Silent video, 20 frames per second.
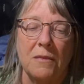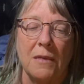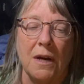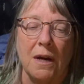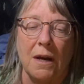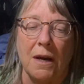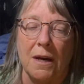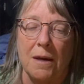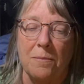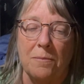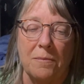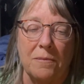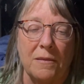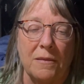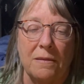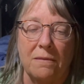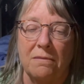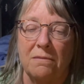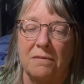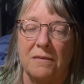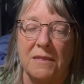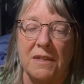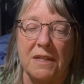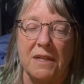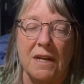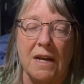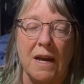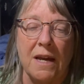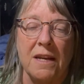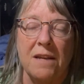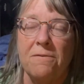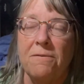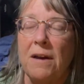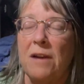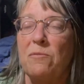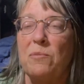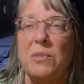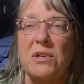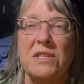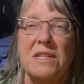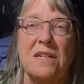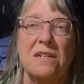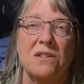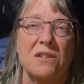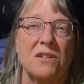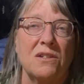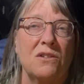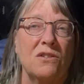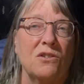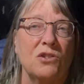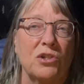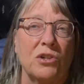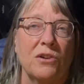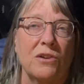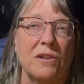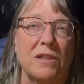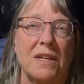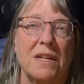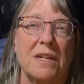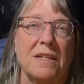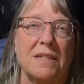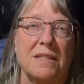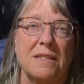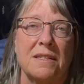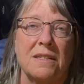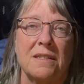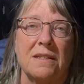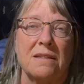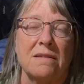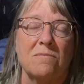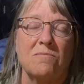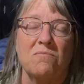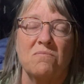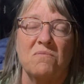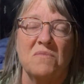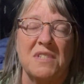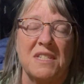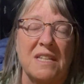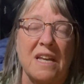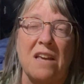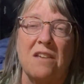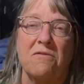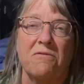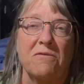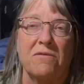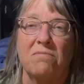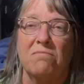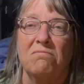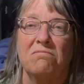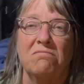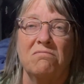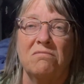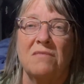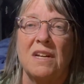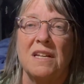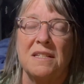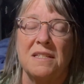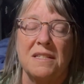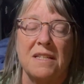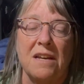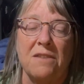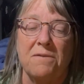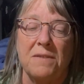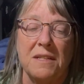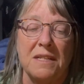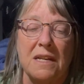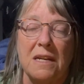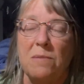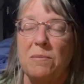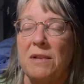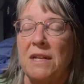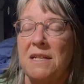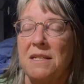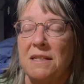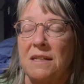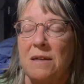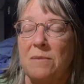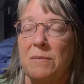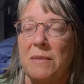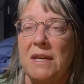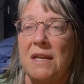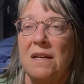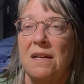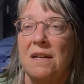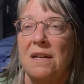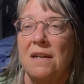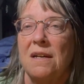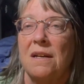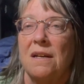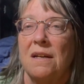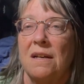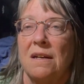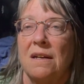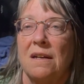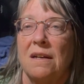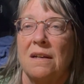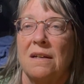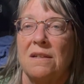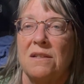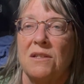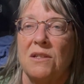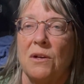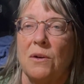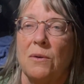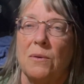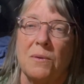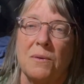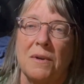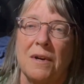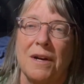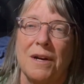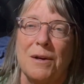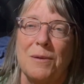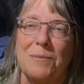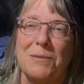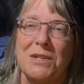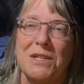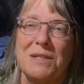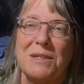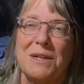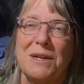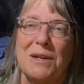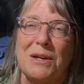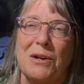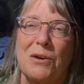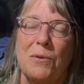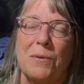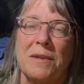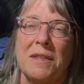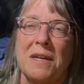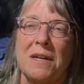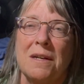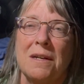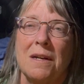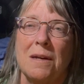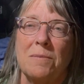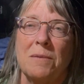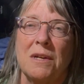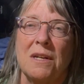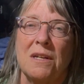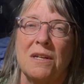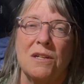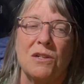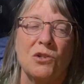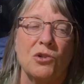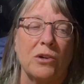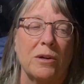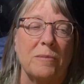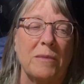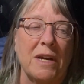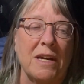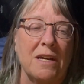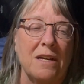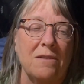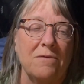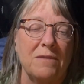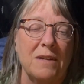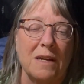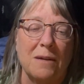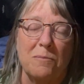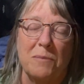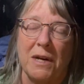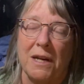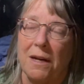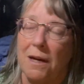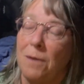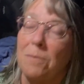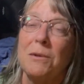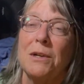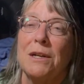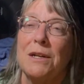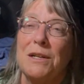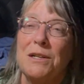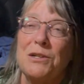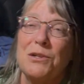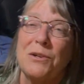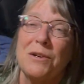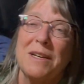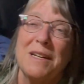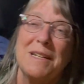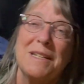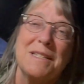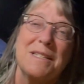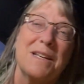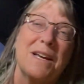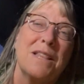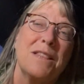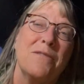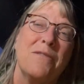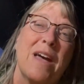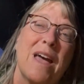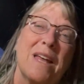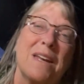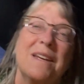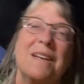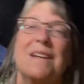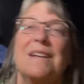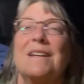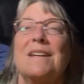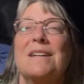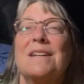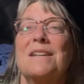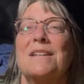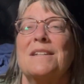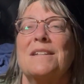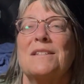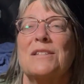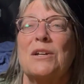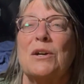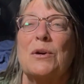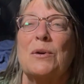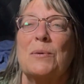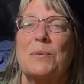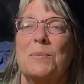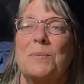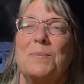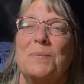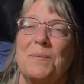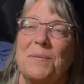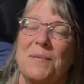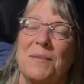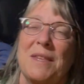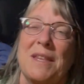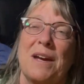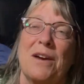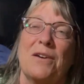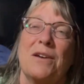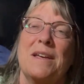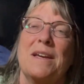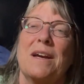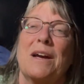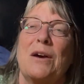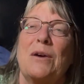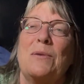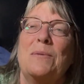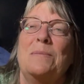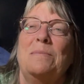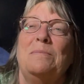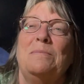I'm 95% sure that it's safe as any place can be. So I'm just going to go with it and I'm going to enjoy my evening, but I'm going to enjoy it inside the van. So there you go.